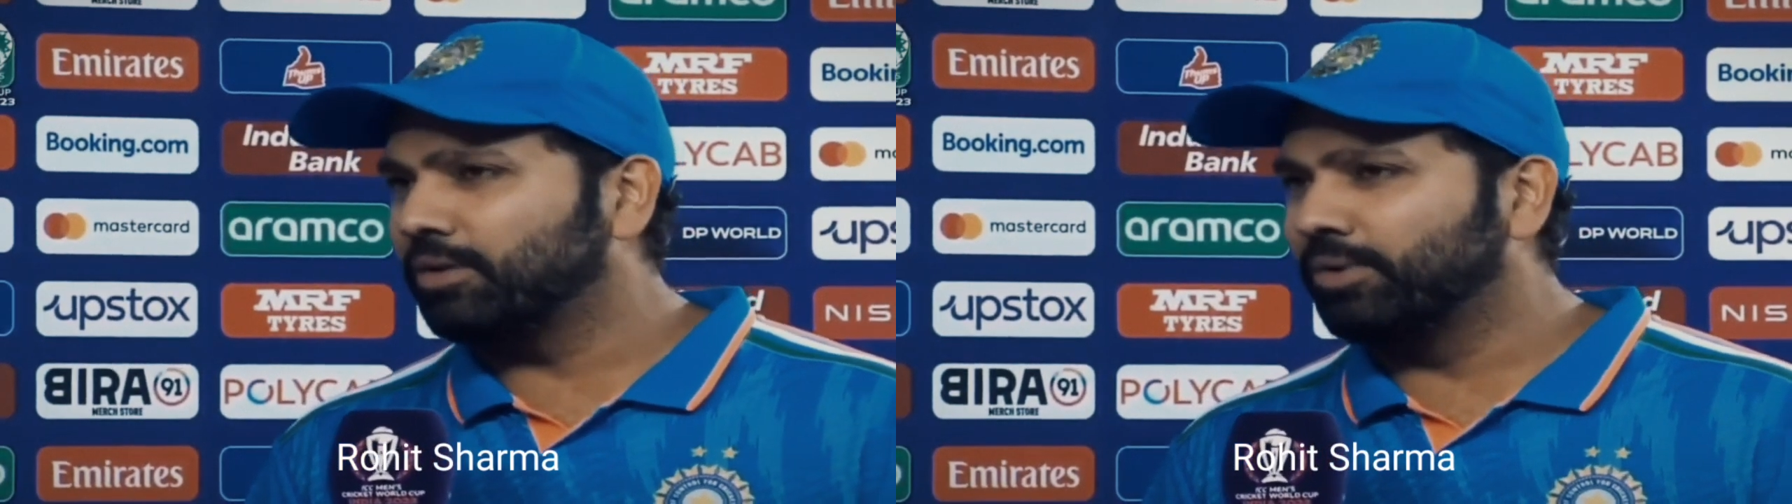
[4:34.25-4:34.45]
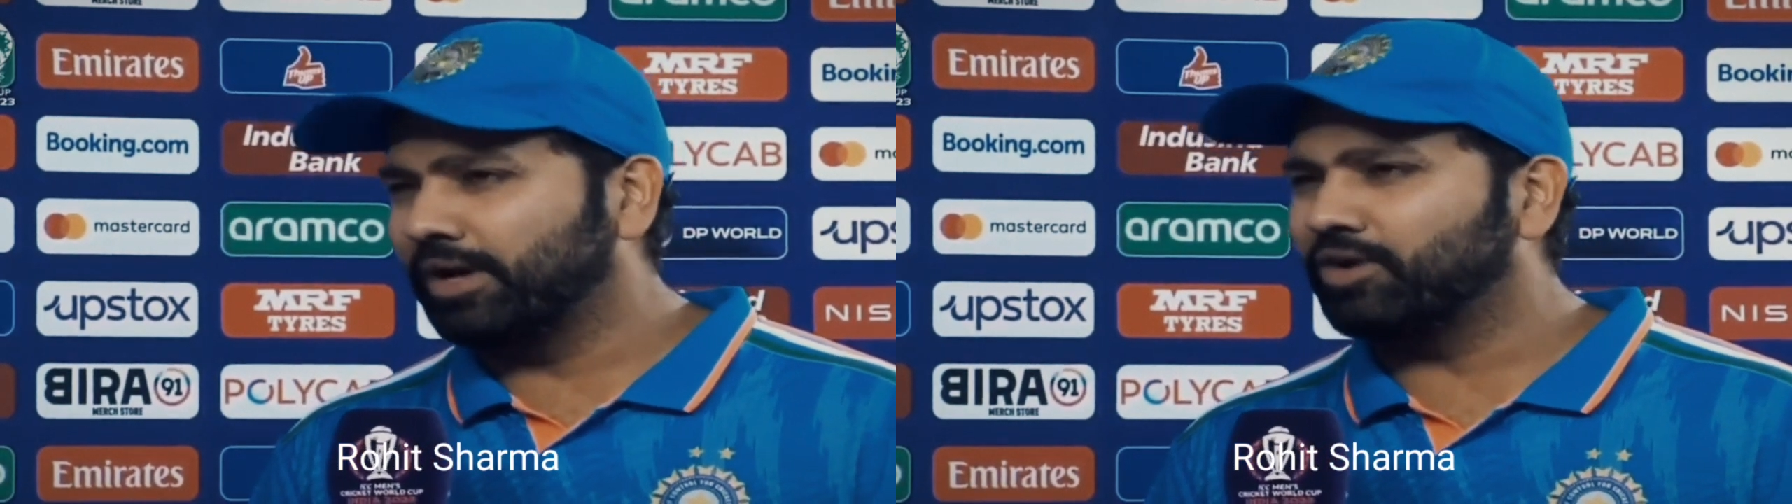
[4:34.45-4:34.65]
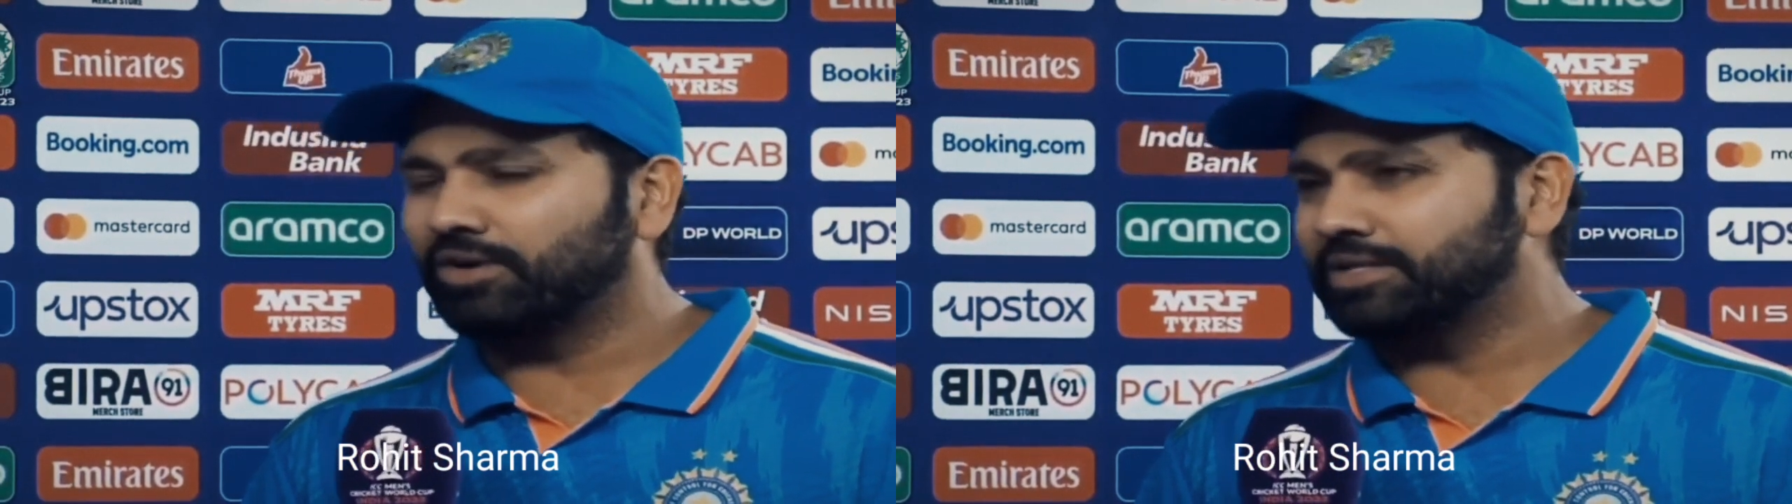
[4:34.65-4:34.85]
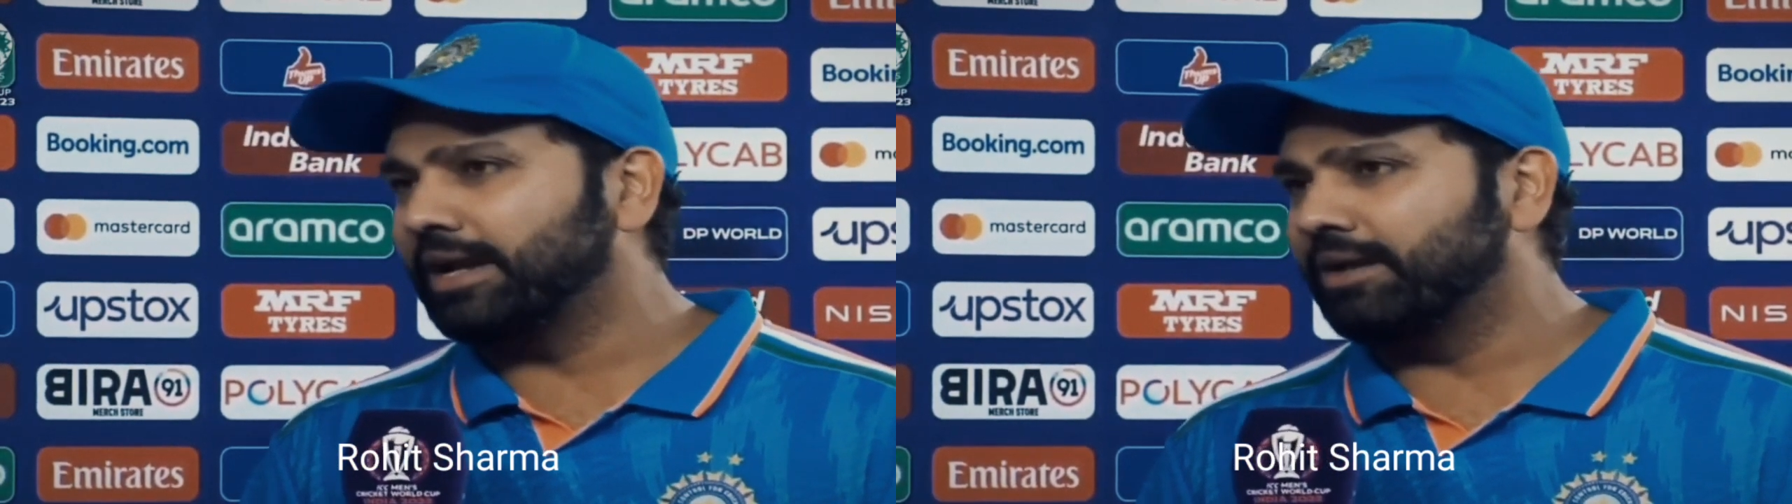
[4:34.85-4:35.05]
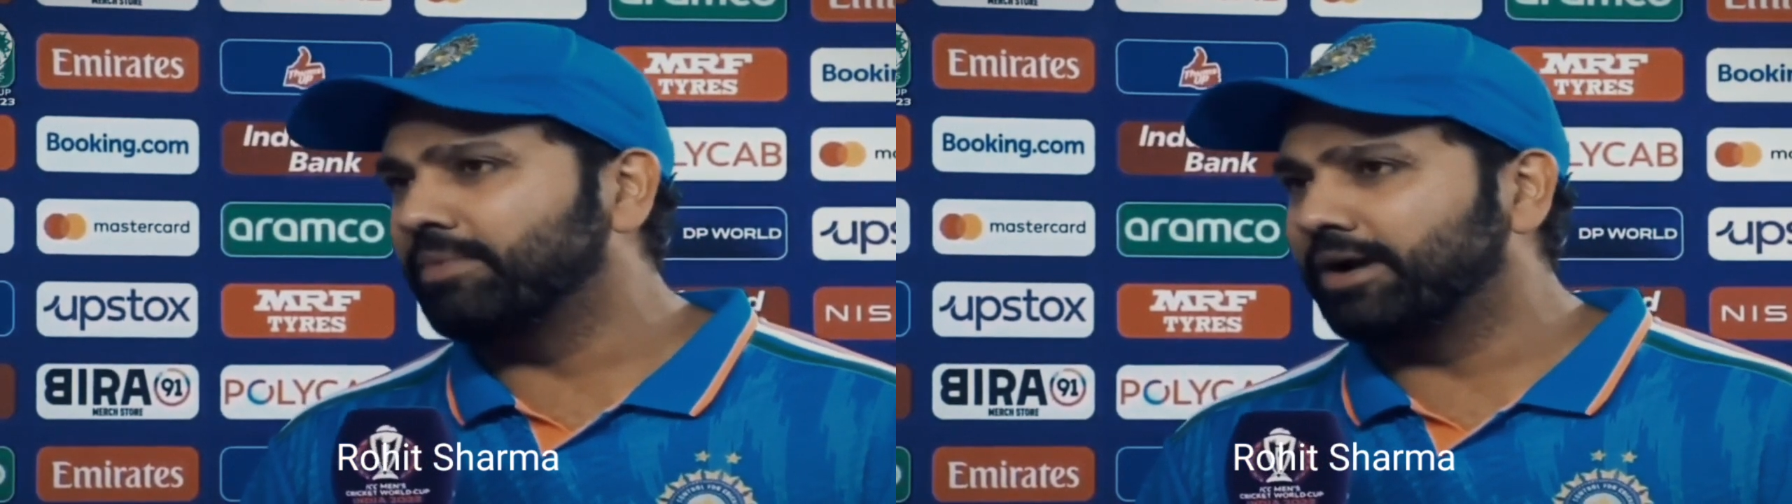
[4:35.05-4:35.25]
the wicket got
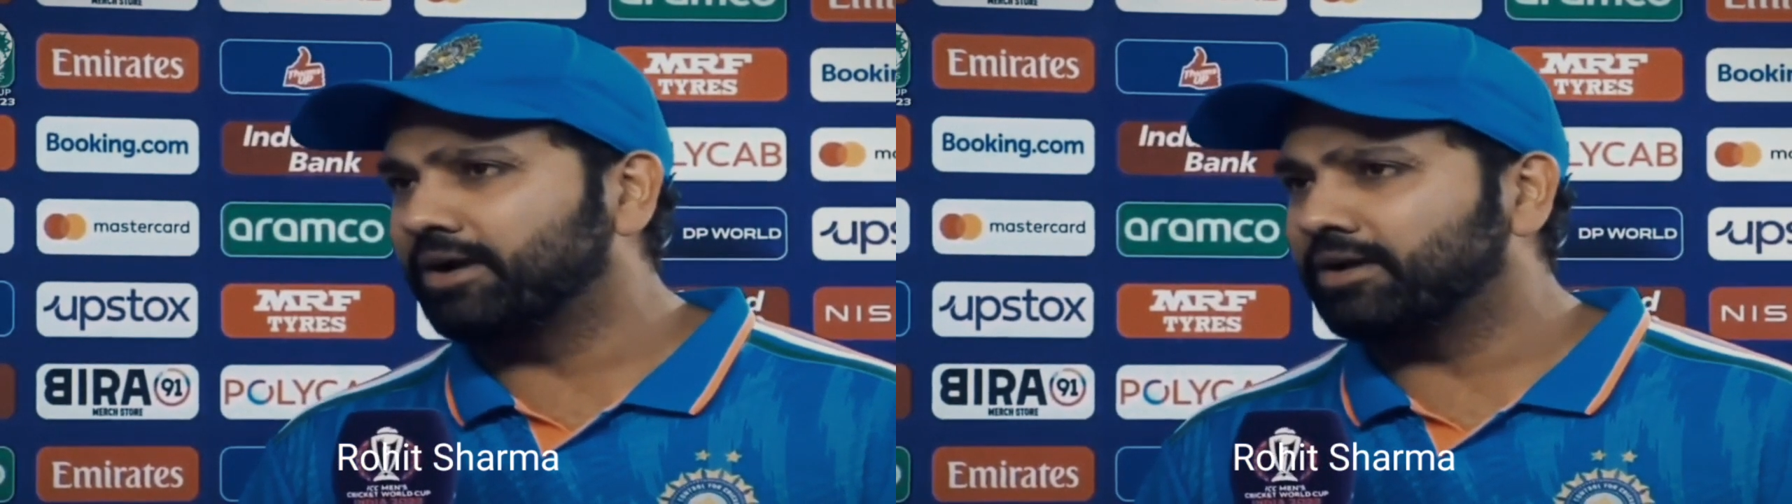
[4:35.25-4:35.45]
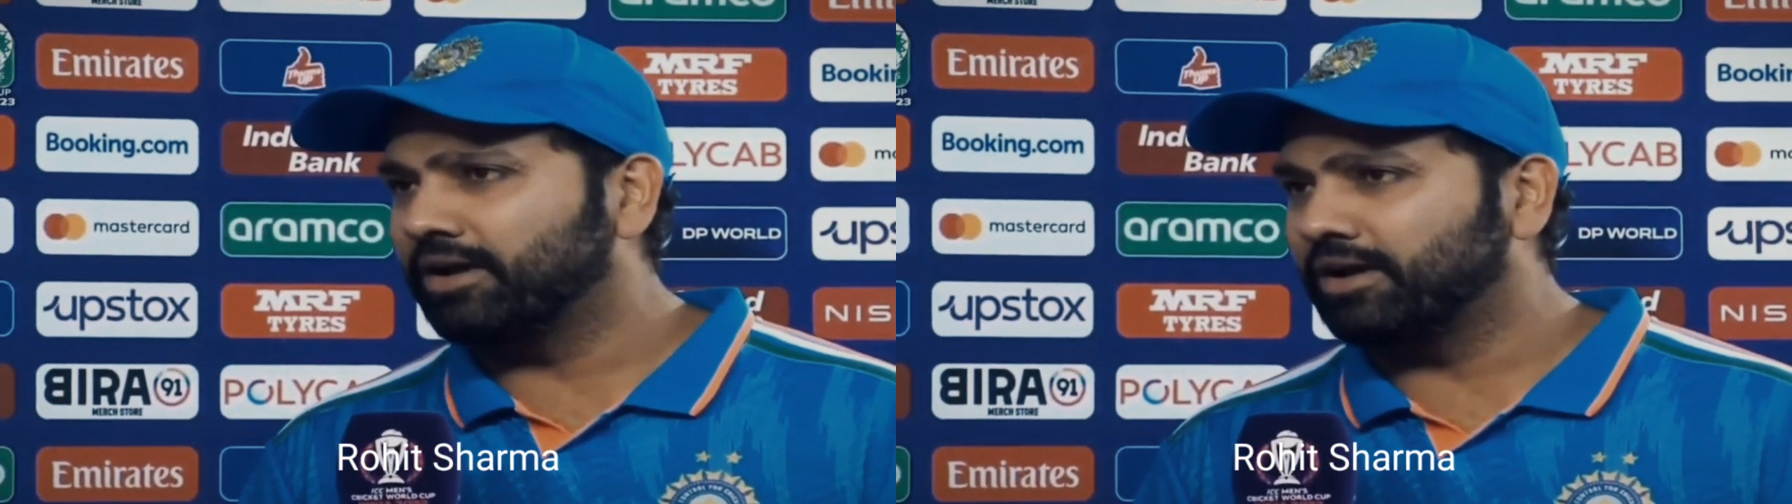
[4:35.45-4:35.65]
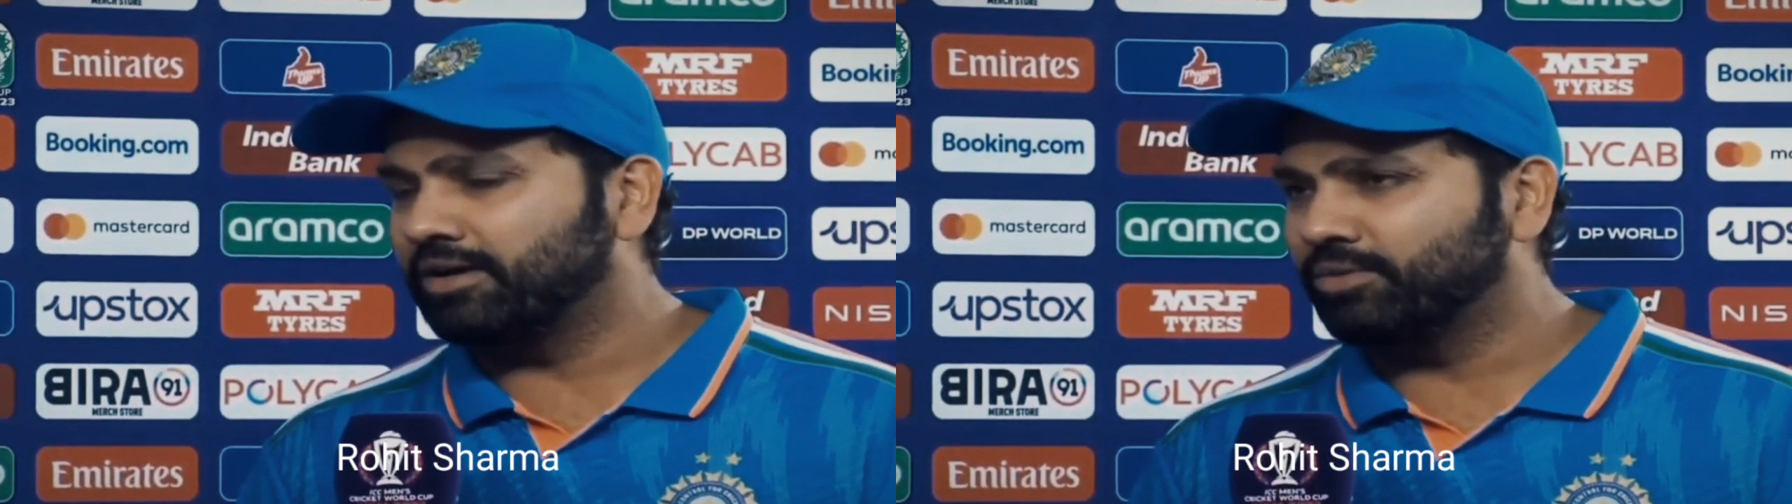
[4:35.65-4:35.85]
slightly better uh,